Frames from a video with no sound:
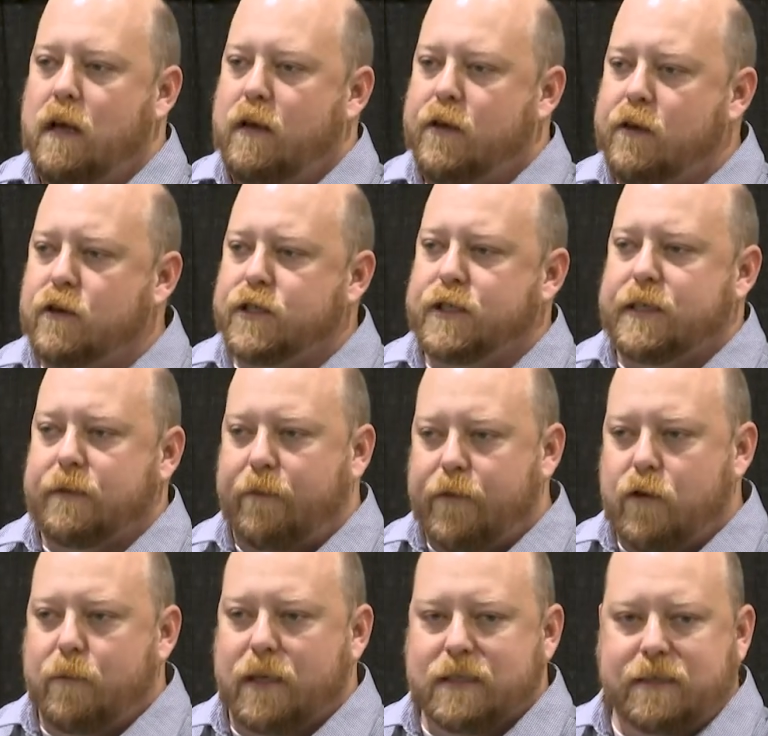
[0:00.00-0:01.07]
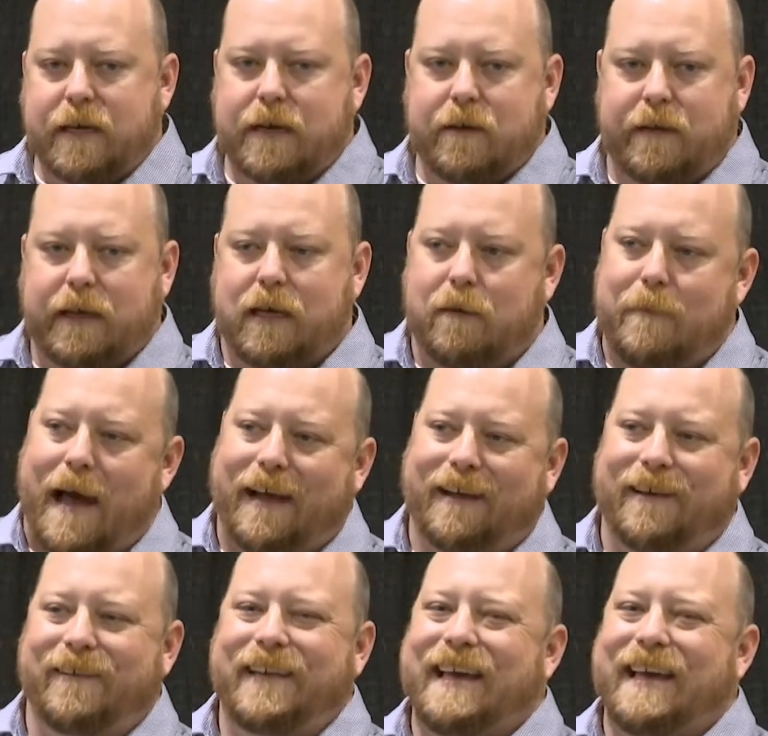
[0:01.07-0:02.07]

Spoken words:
Usually a few months later, they come back and go,